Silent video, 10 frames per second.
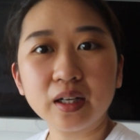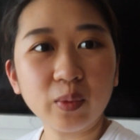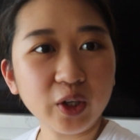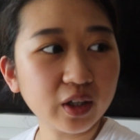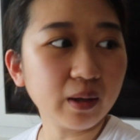
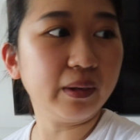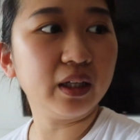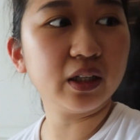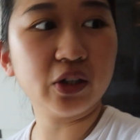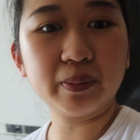When you come
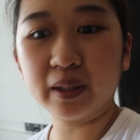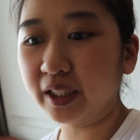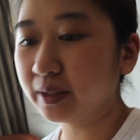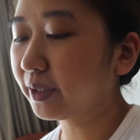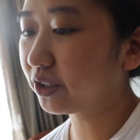in here,
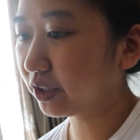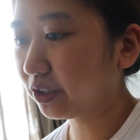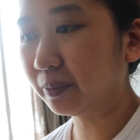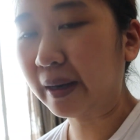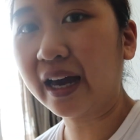please make sure
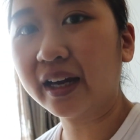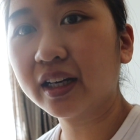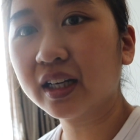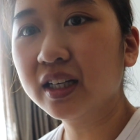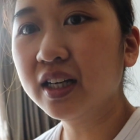you pack
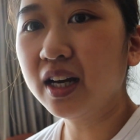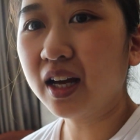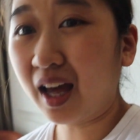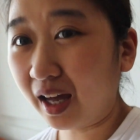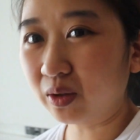
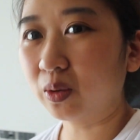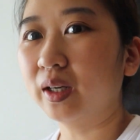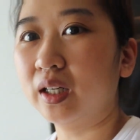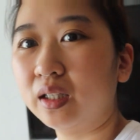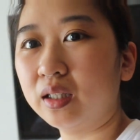
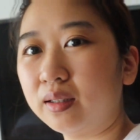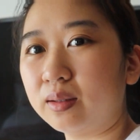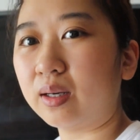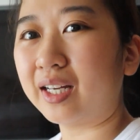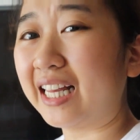adequate
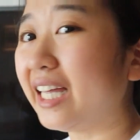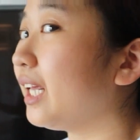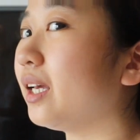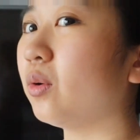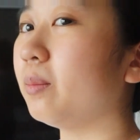
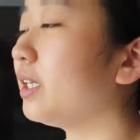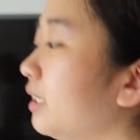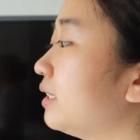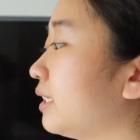cleaning equipment.